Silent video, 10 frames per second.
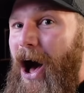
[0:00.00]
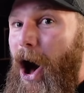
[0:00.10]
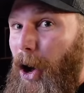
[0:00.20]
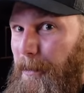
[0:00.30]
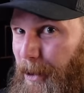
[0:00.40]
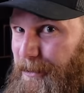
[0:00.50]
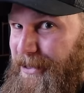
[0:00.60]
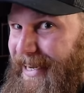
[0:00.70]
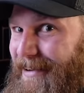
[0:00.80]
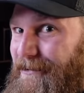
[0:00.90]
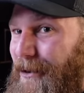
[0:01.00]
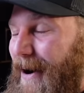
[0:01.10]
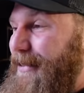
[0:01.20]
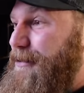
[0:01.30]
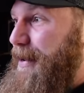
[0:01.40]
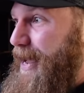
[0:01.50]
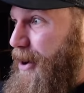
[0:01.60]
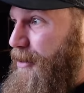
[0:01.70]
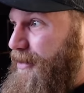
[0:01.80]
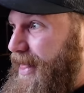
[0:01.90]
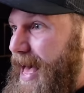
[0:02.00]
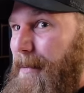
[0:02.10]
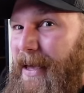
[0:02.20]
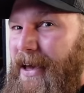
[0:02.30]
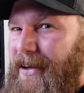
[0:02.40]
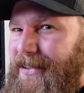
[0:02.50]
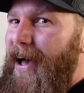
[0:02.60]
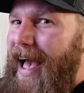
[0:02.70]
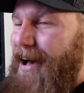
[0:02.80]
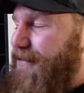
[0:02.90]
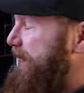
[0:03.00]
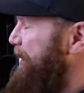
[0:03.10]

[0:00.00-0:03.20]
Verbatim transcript: I'm opting for it to be over there because I have a